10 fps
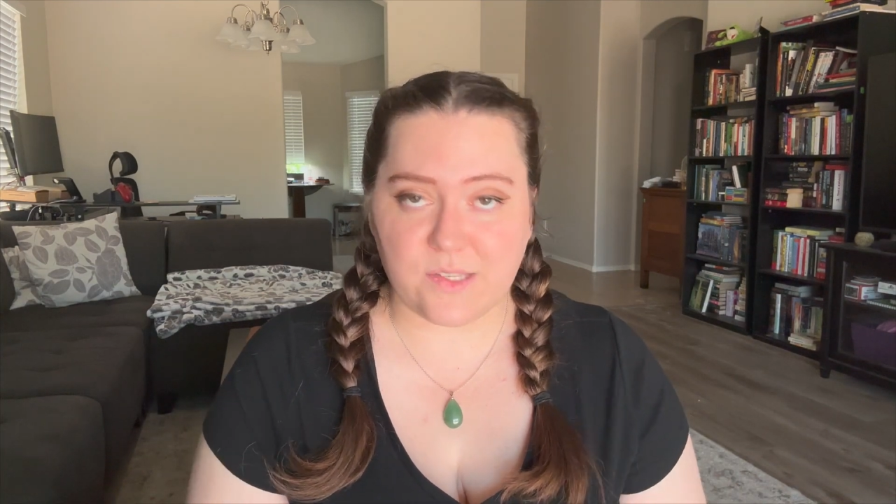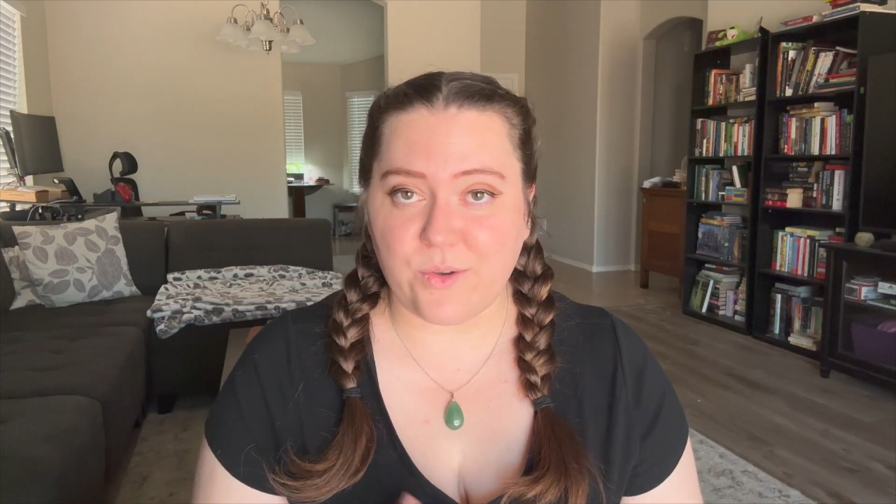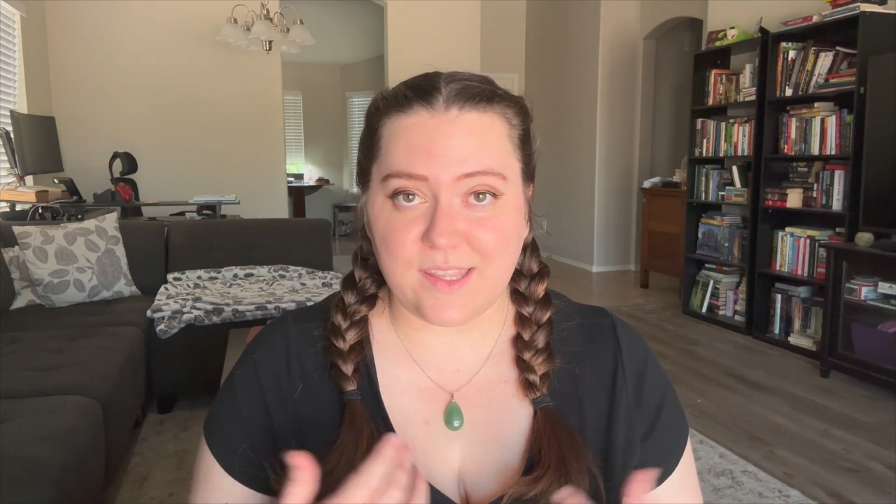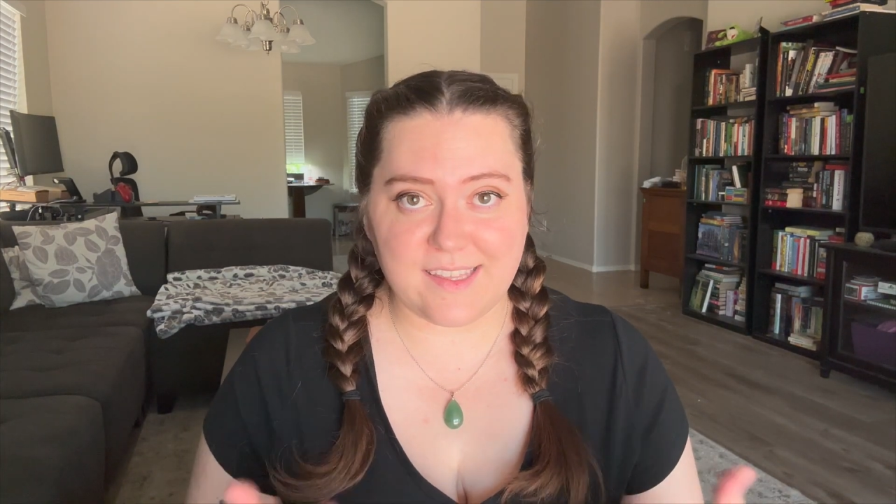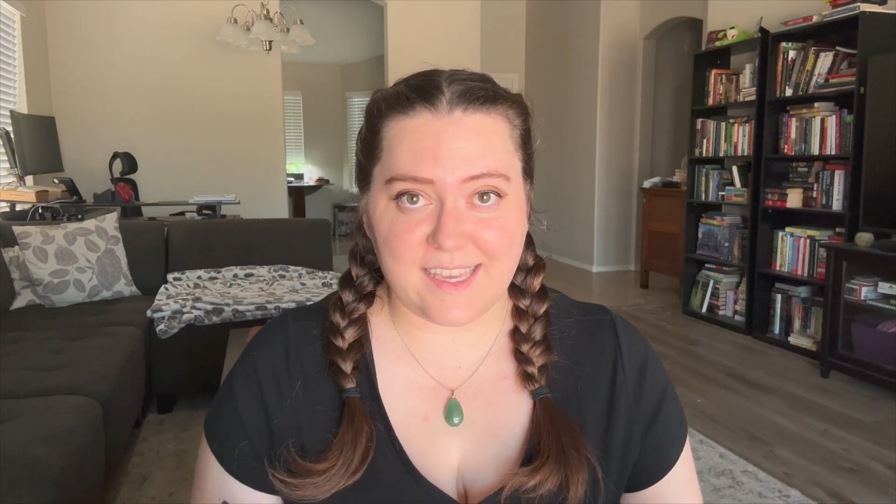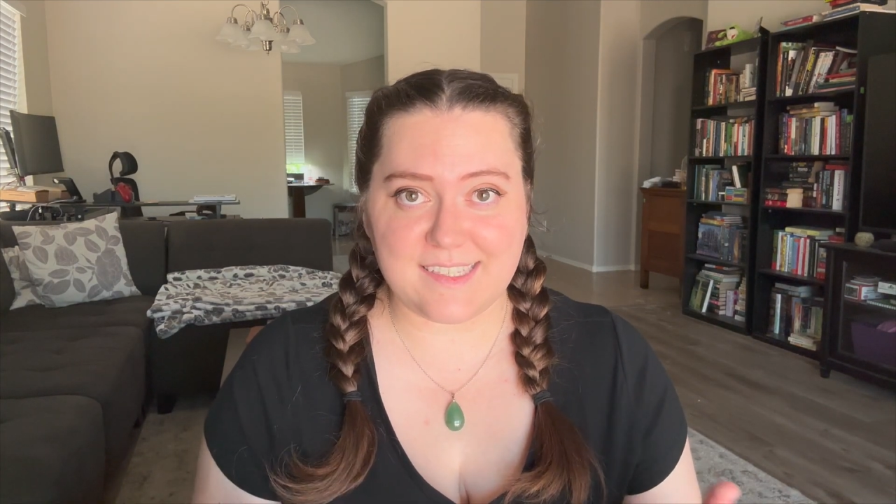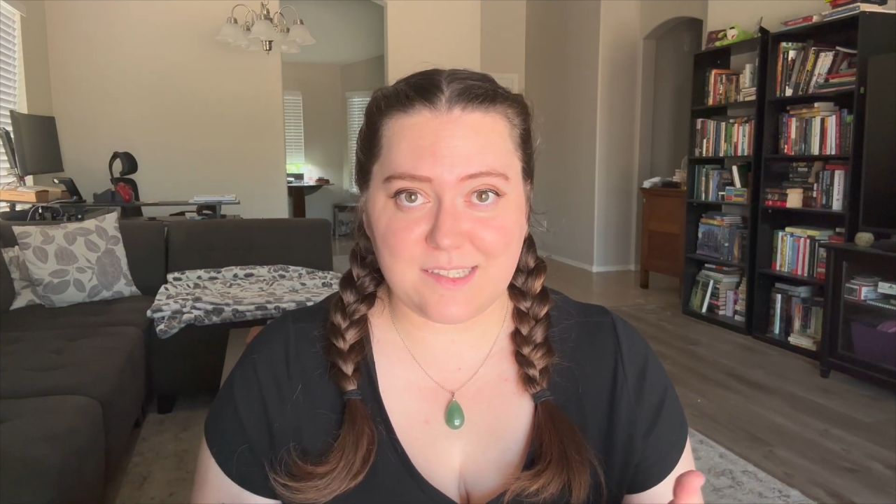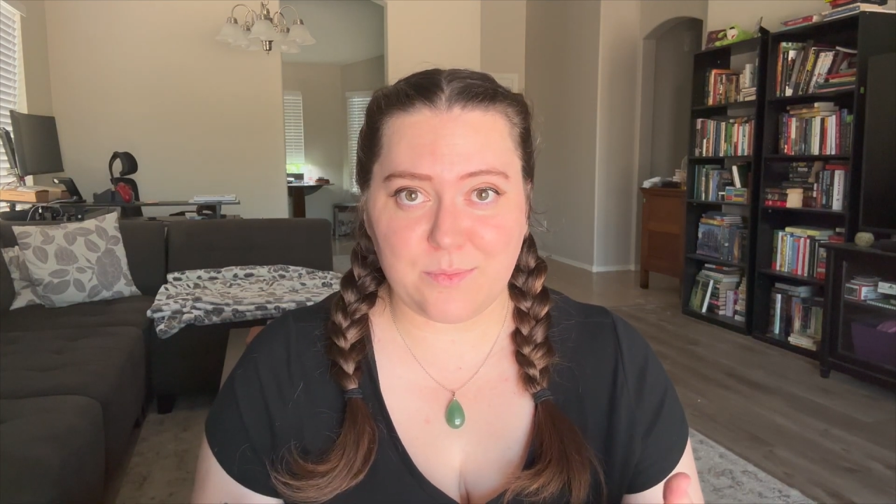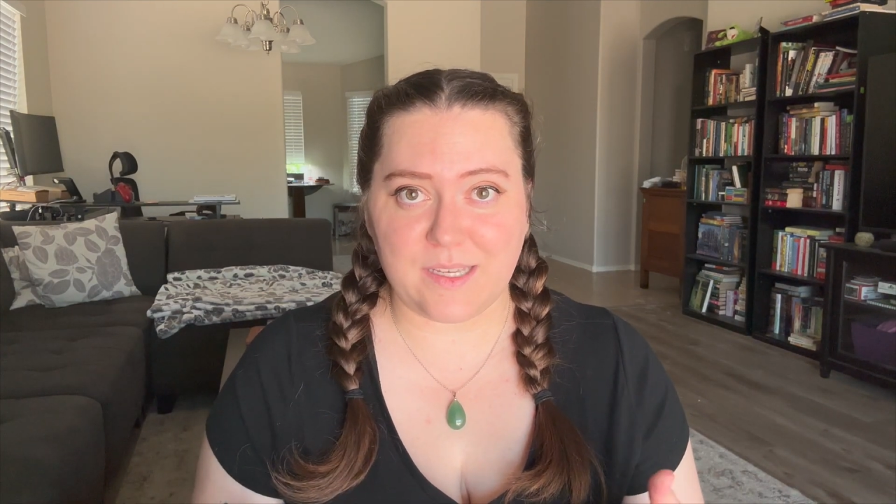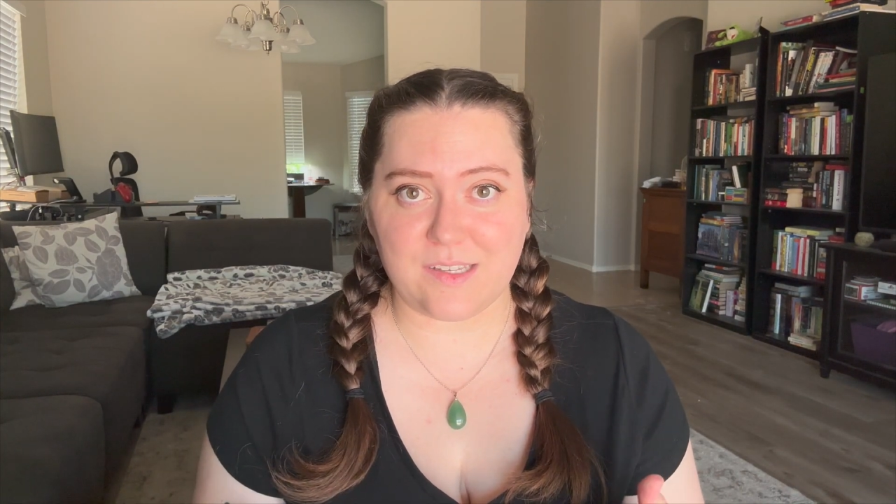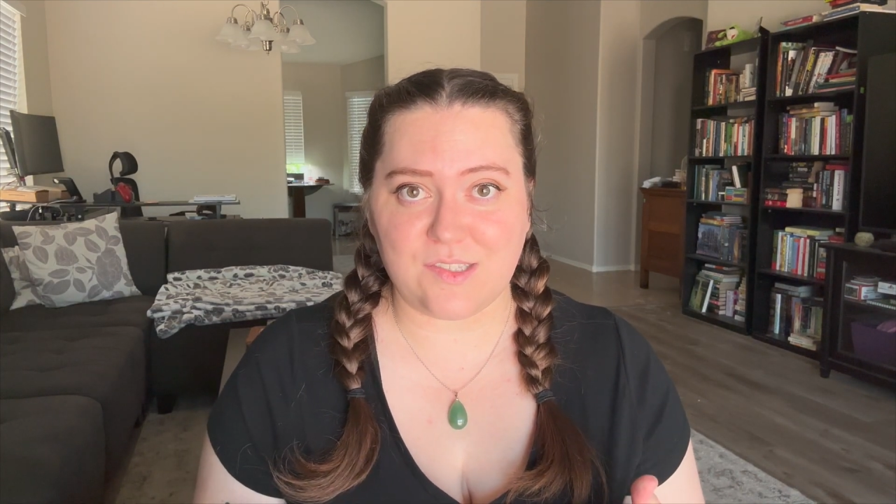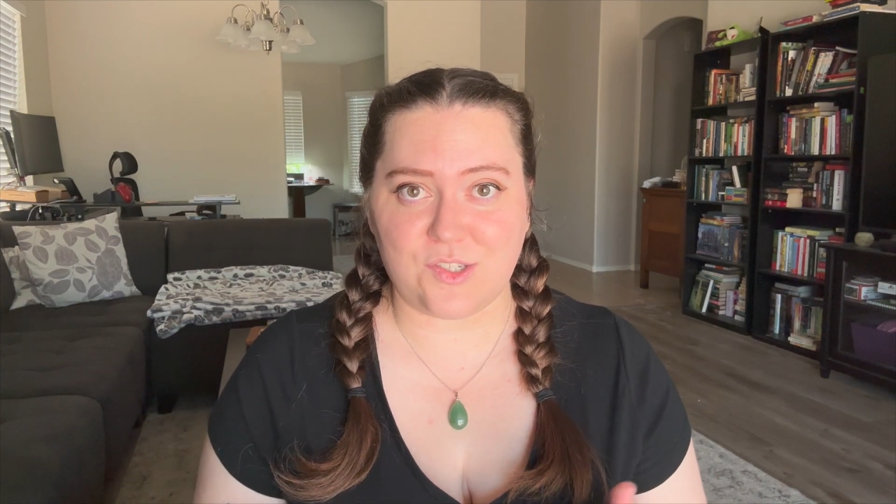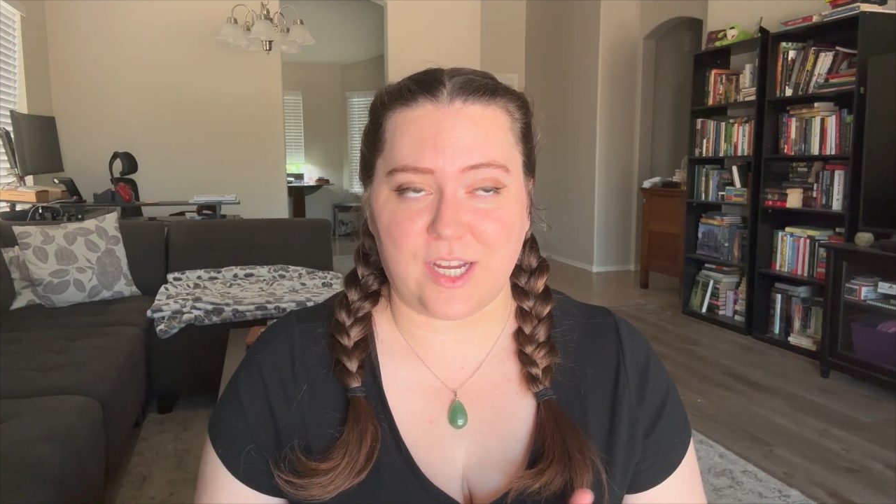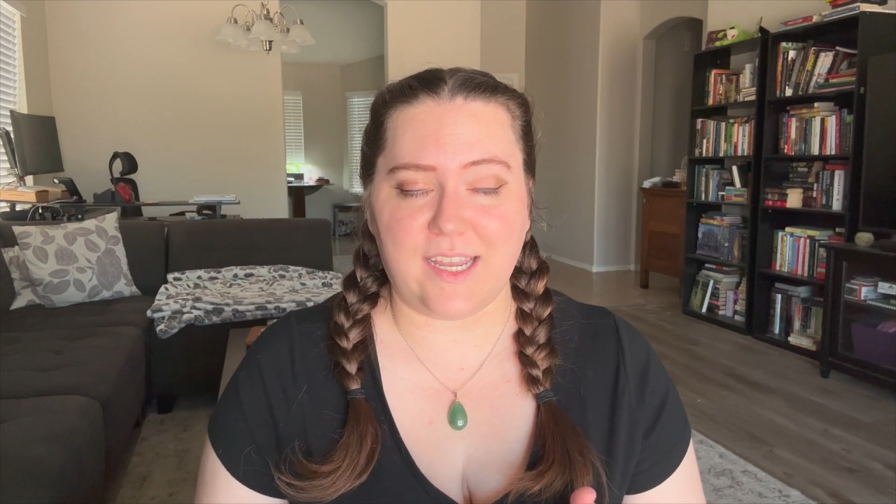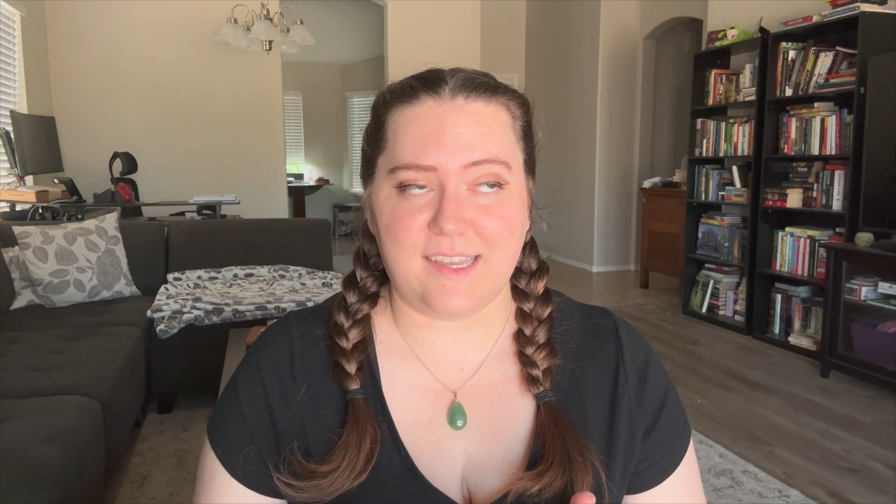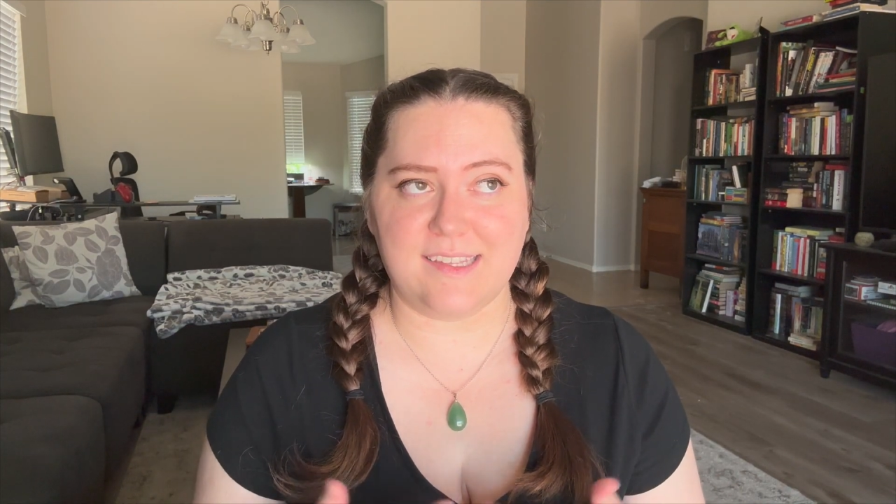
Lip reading: So in the case of being a stray,